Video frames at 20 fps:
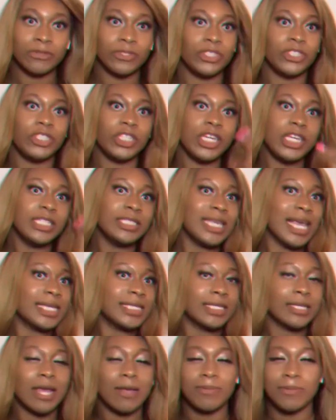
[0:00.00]
She takes
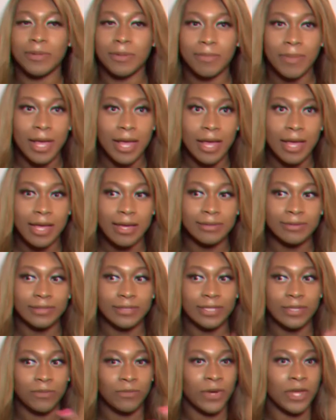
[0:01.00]
a couple of puffs
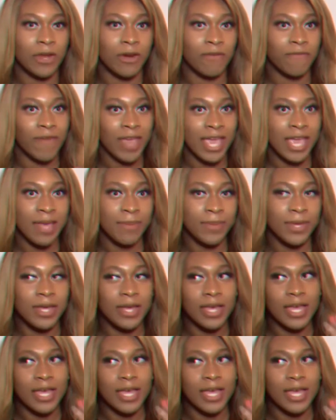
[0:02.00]
with her vape,